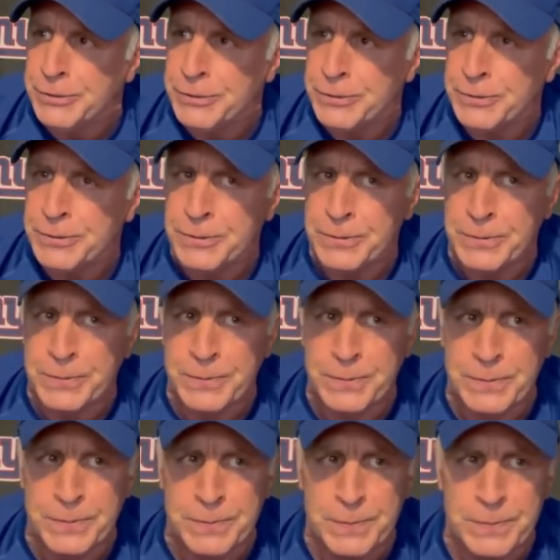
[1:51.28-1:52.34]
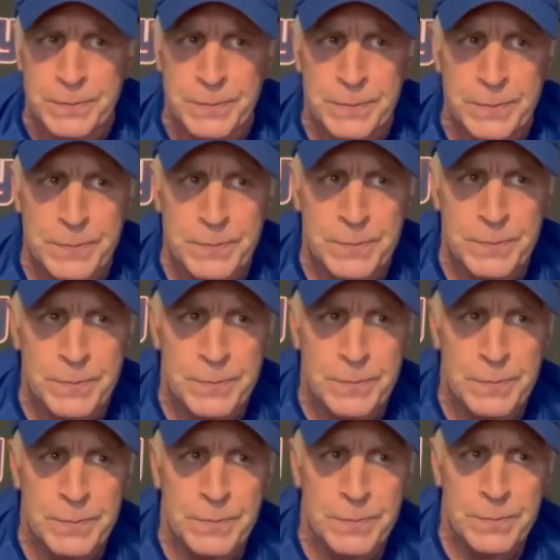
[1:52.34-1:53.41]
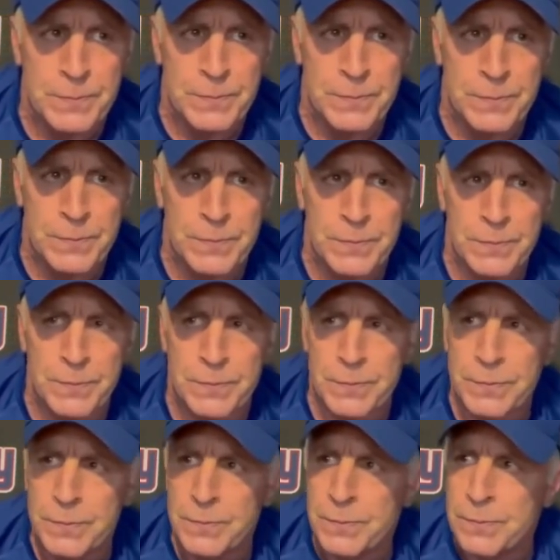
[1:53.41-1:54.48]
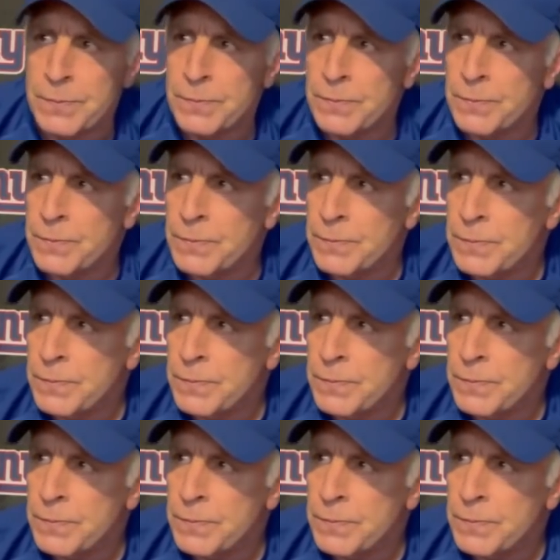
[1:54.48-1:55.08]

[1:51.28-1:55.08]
No one is speaking in this clip.